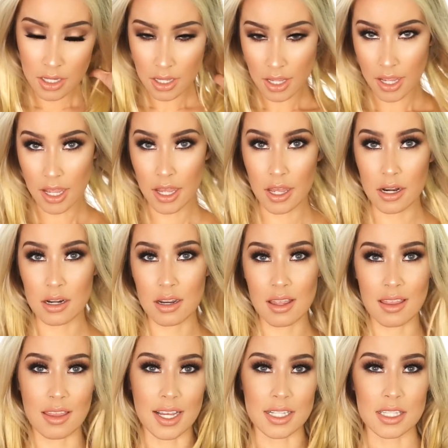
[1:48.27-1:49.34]
And
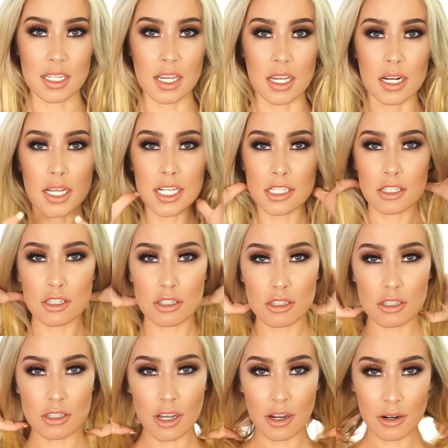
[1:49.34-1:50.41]
that's it. It's
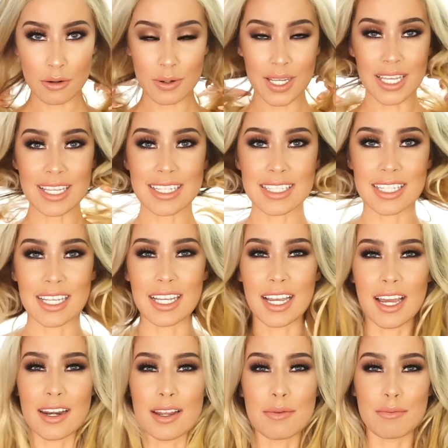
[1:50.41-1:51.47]
so easy
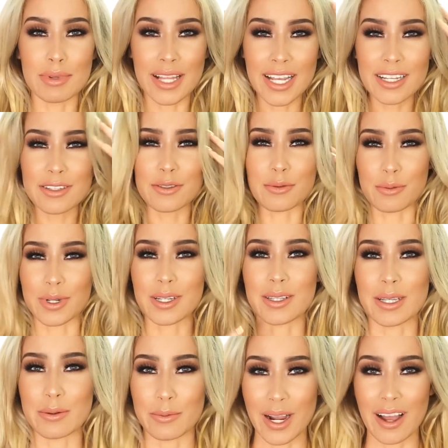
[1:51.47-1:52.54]
and it blends
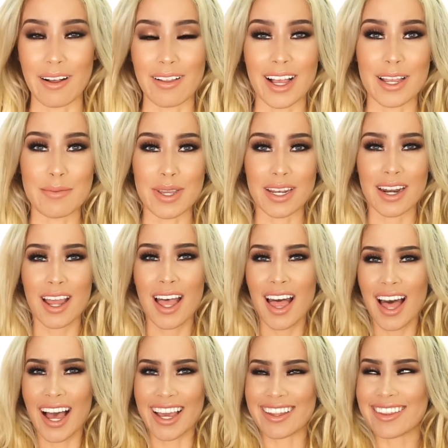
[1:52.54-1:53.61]
really well. I mean,
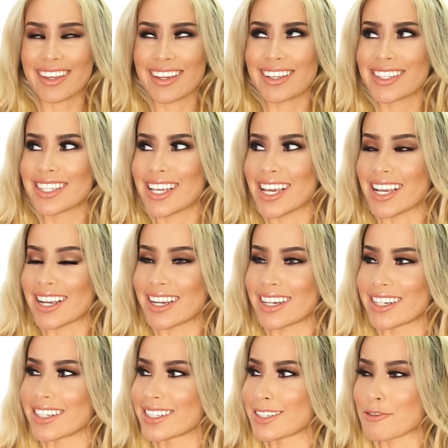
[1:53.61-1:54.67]
I think it's like
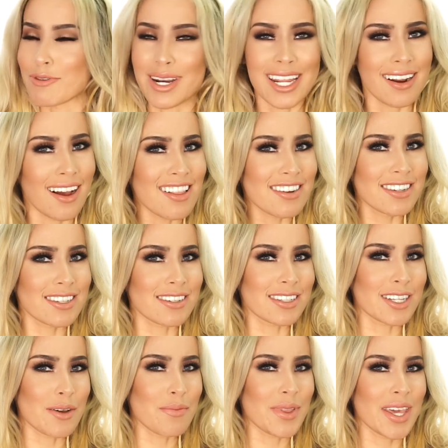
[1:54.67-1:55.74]
$20 or
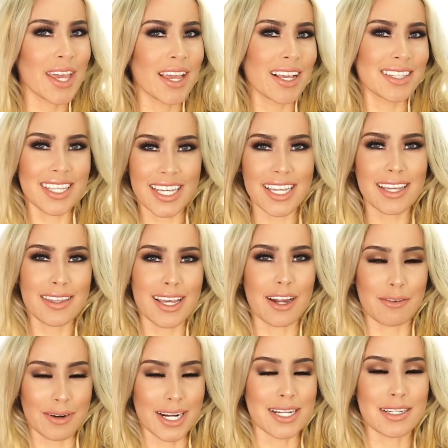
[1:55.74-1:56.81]
something. It's like in
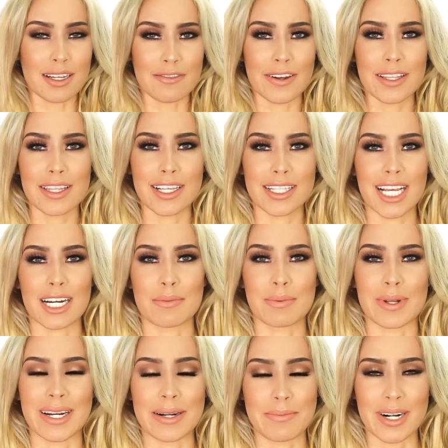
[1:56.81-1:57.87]
that range. I'll find the exact
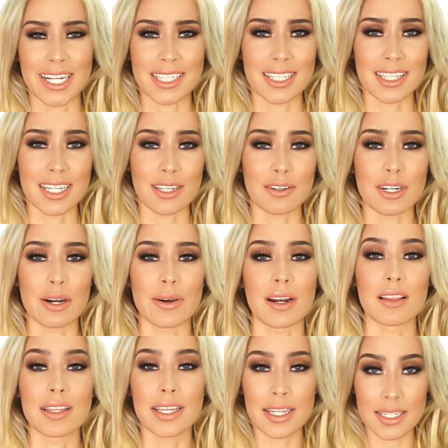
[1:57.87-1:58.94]
price and let you know and
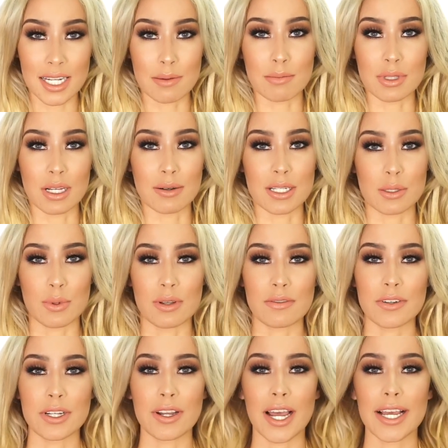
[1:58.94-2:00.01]
I'll link it down below as well
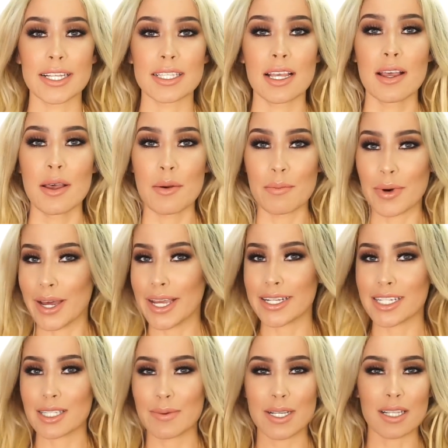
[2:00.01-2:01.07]
for you guys. But
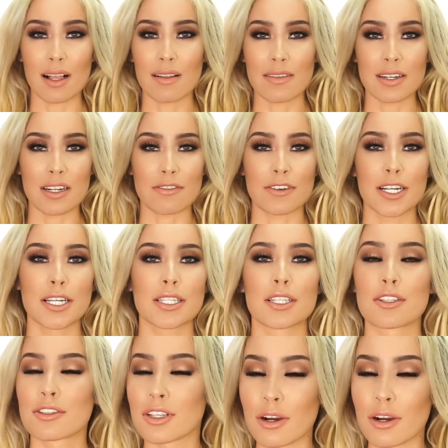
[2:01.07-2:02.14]
it just makes all the difference.
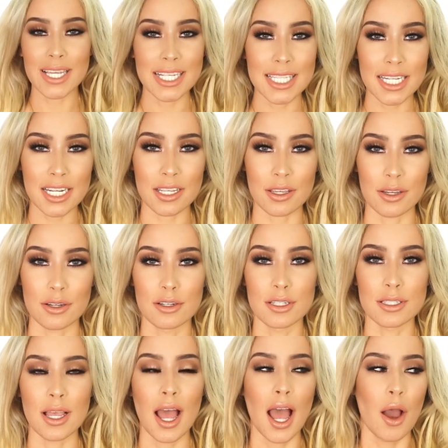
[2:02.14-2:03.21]
It's easy to
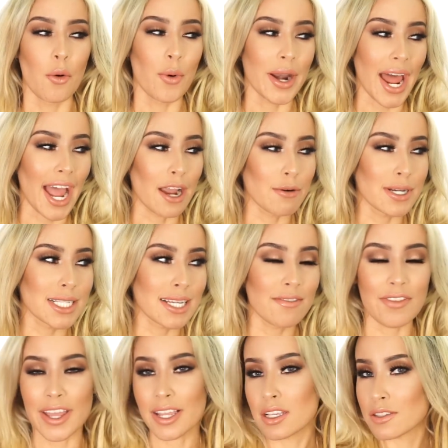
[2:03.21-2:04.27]
use. When I was
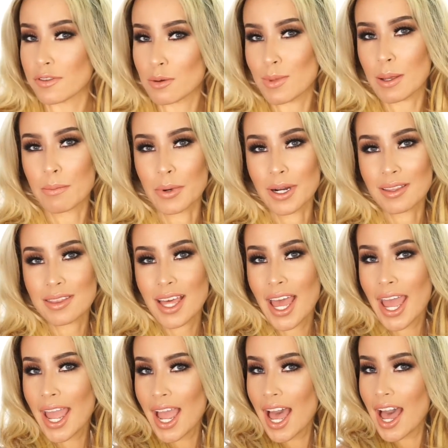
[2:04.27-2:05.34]
in Vegas for my
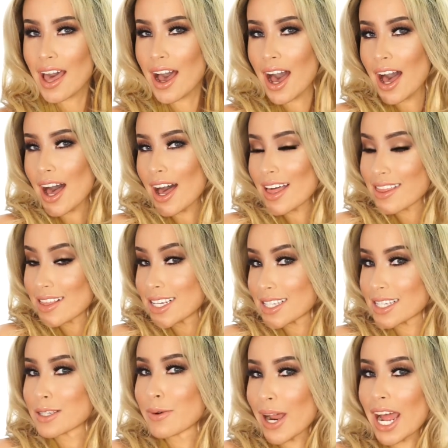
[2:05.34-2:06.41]
birthday, uh,
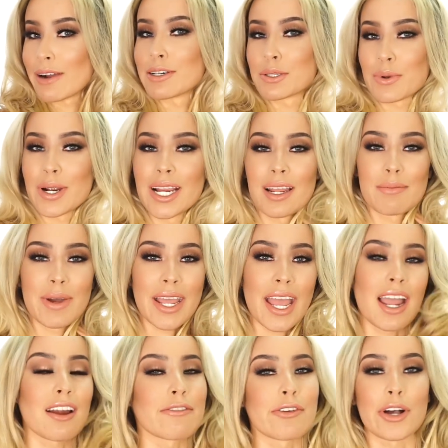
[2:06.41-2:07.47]
this is what I was wearing in my
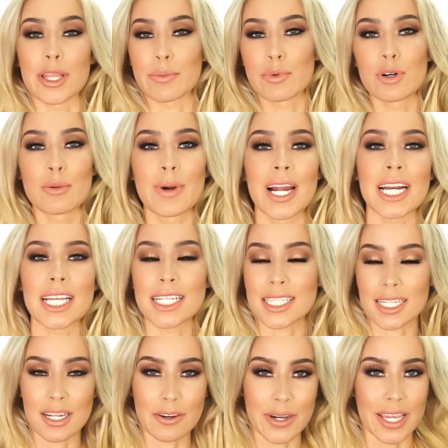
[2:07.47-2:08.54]
hair for all the pool
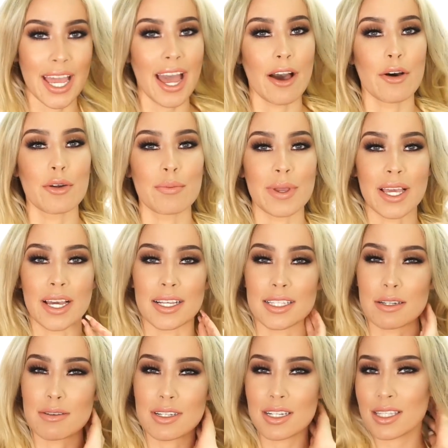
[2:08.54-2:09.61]
parties and going out
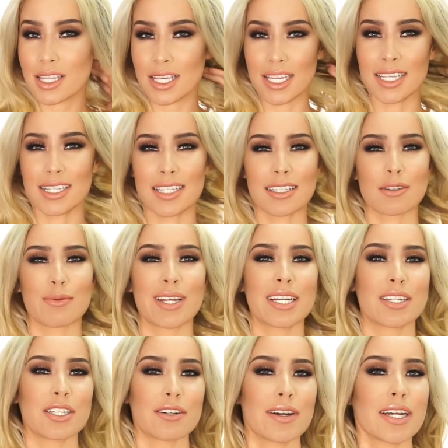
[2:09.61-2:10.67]
because it was just the easiest way to do